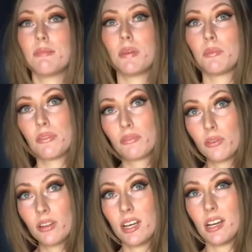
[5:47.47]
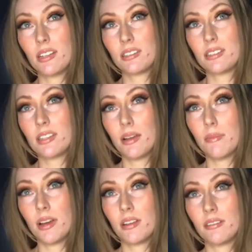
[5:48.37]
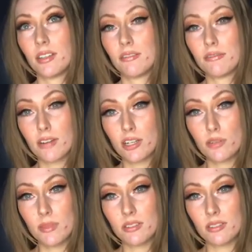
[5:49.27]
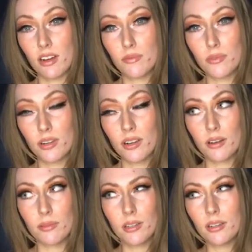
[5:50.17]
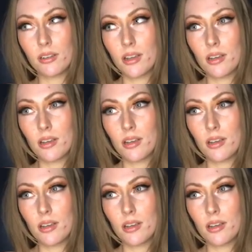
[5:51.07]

But before that, let's say my like freshman, sophomore year, I really,